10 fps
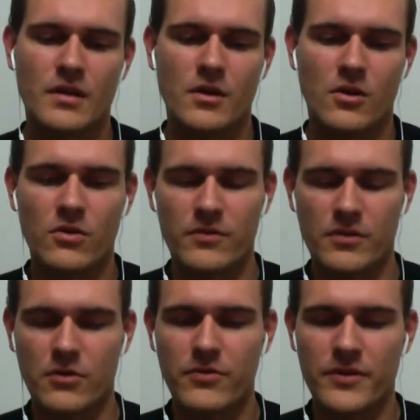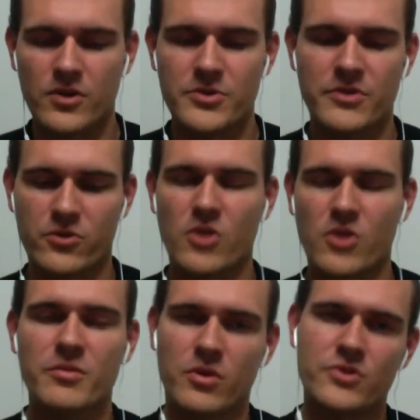offering the option for
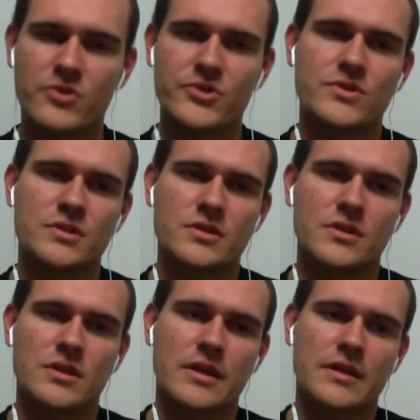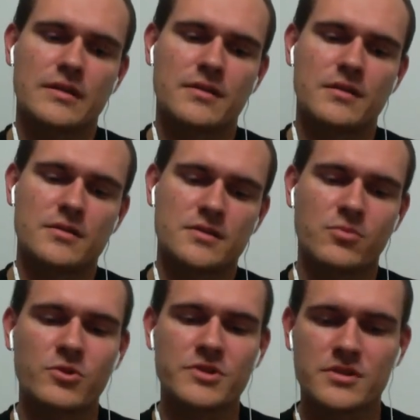comic books and
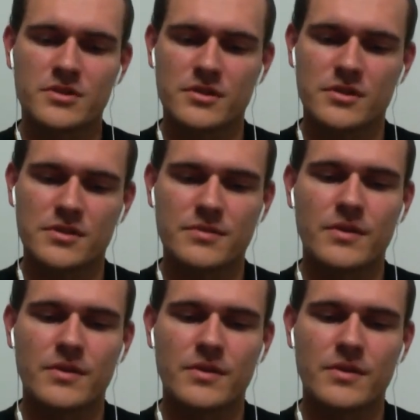supporting the